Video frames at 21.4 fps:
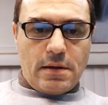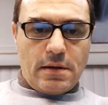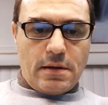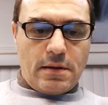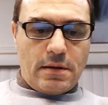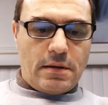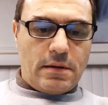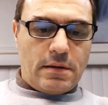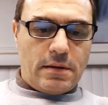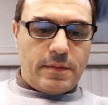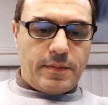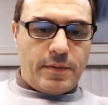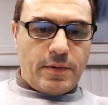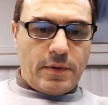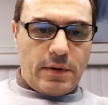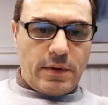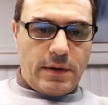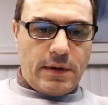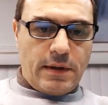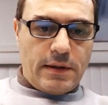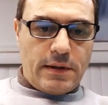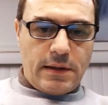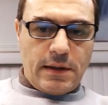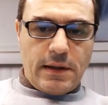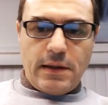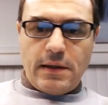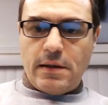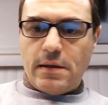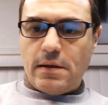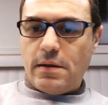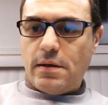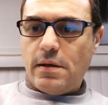Let's put this
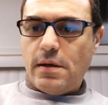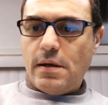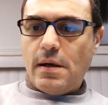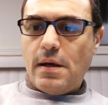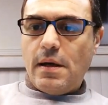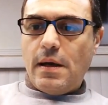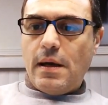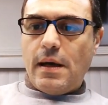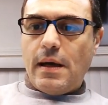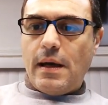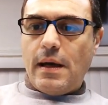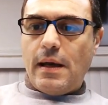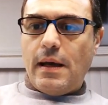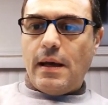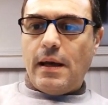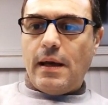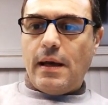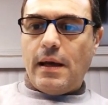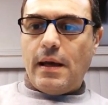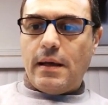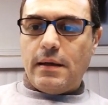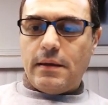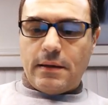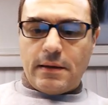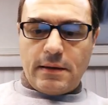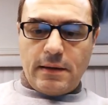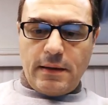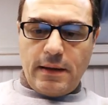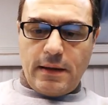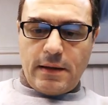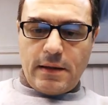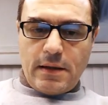here and
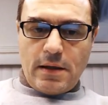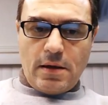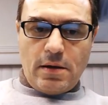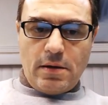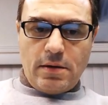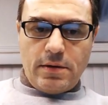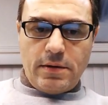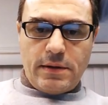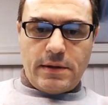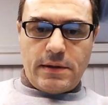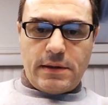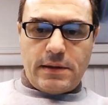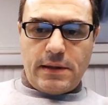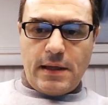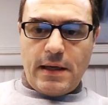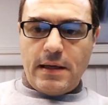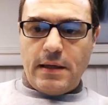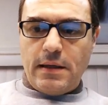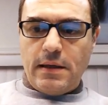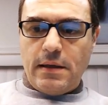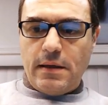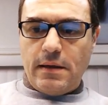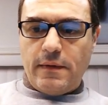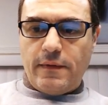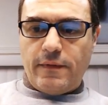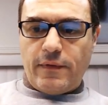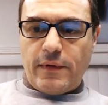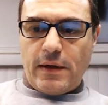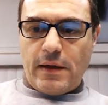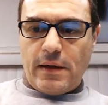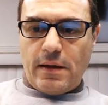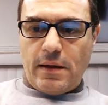click on save,
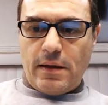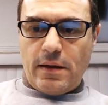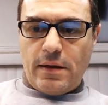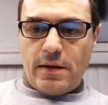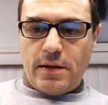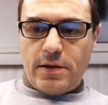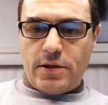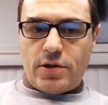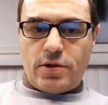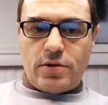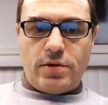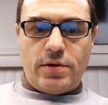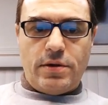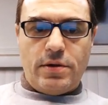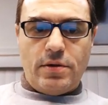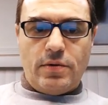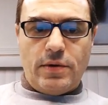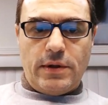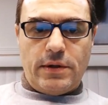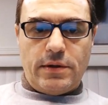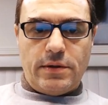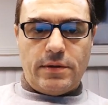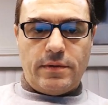and this should do it.